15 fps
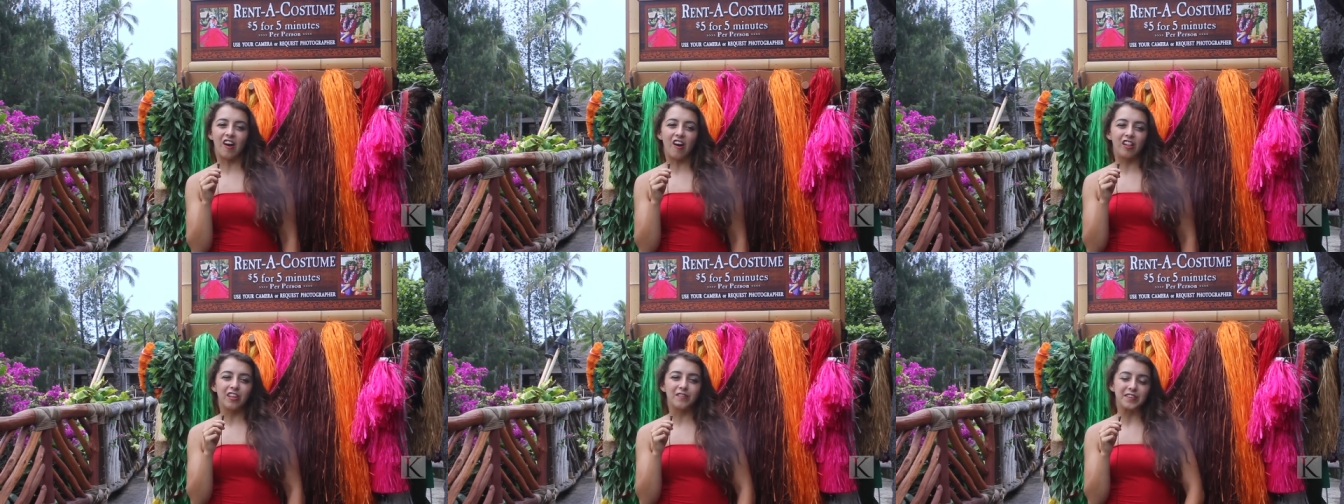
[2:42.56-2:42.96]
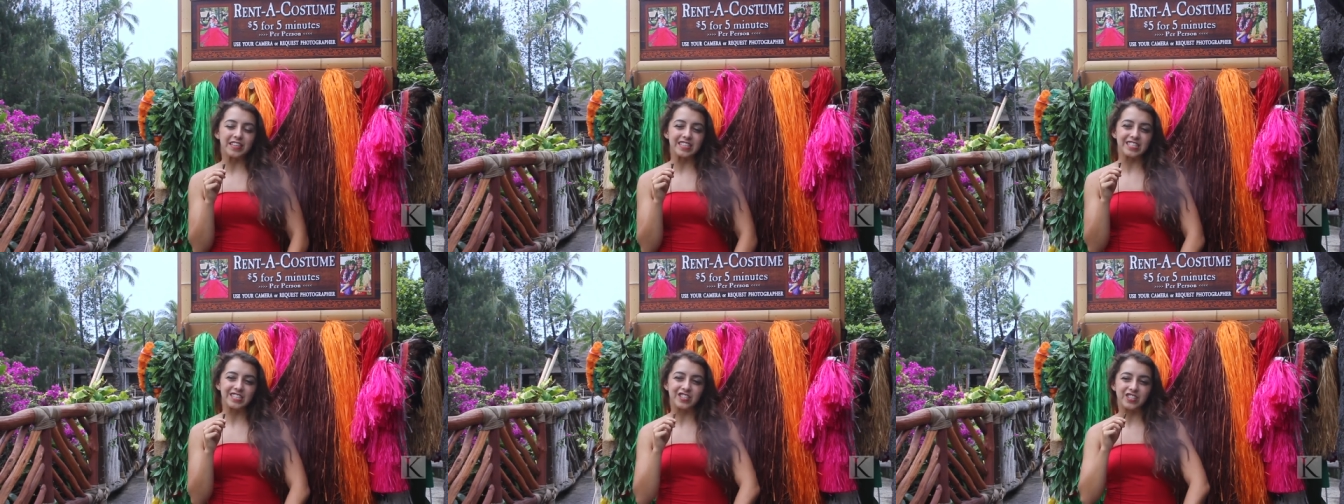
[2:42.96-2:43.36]
all of
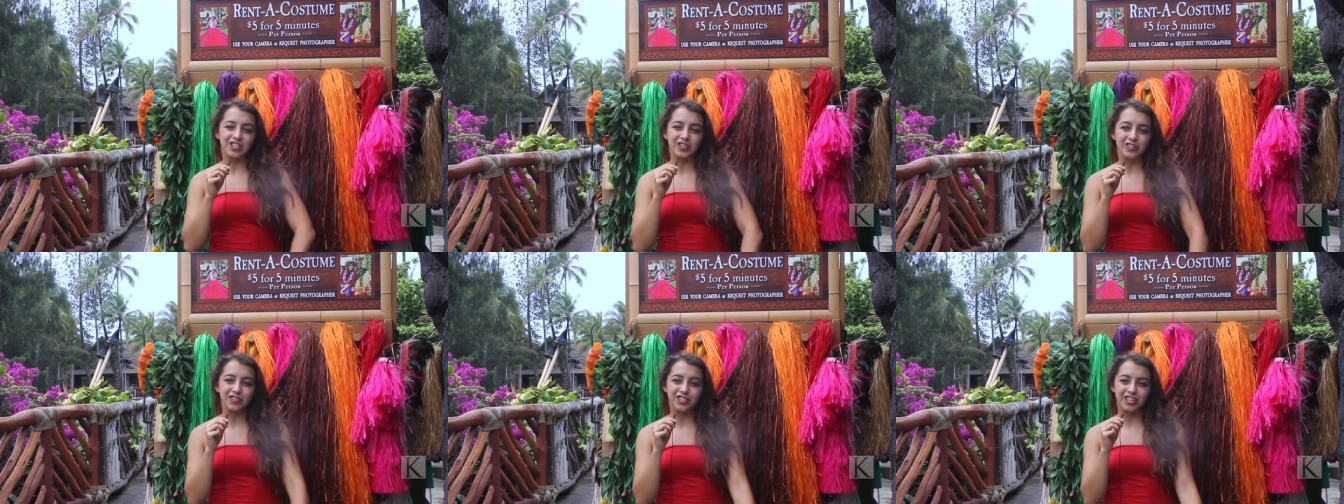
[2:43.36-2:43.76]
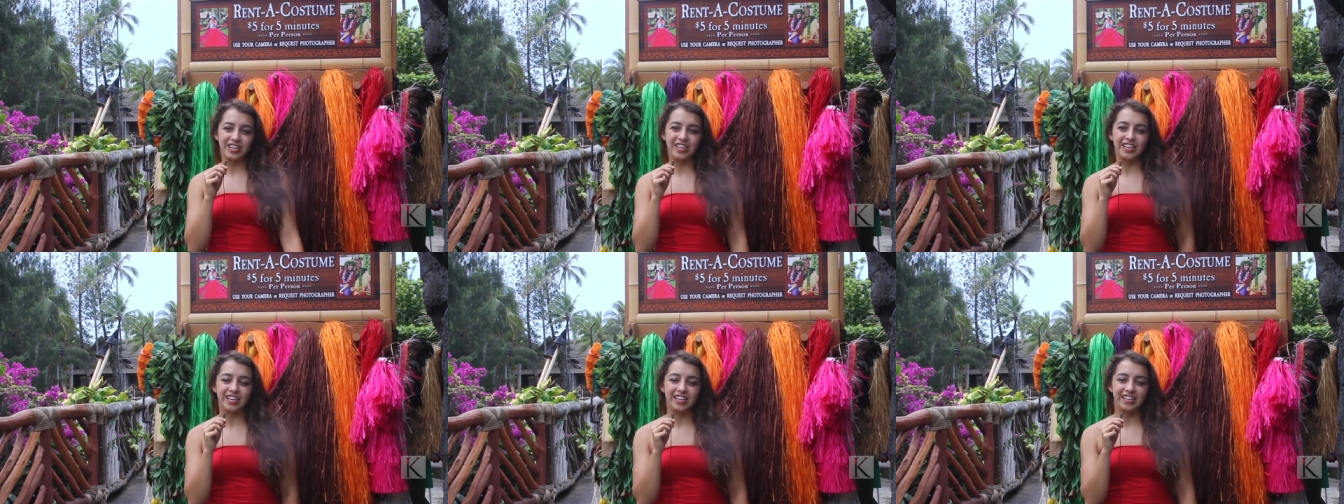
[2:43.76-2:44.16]
his
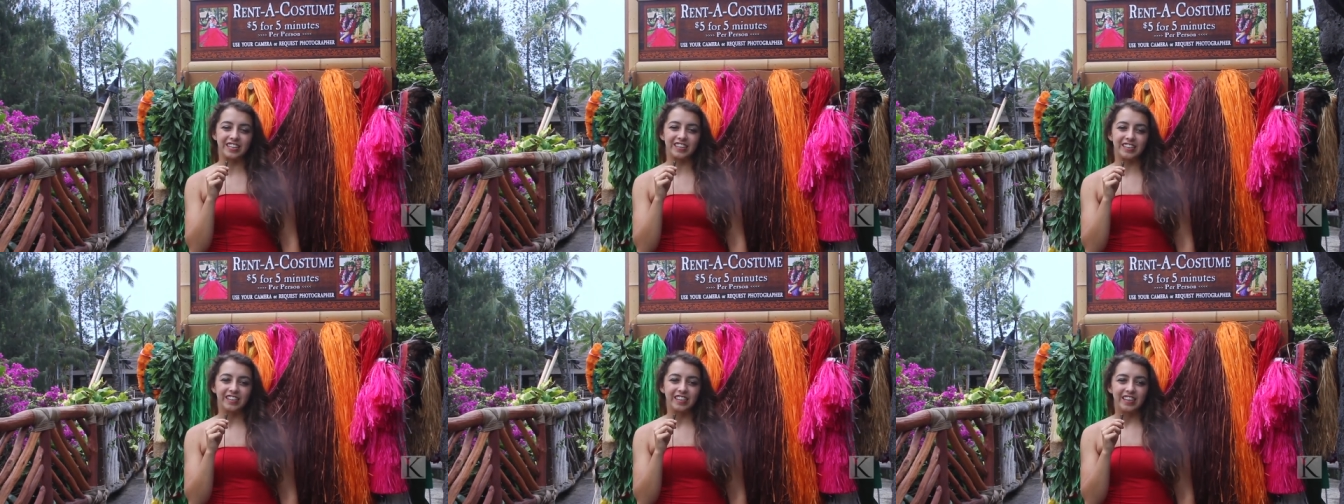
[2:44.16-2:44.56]
children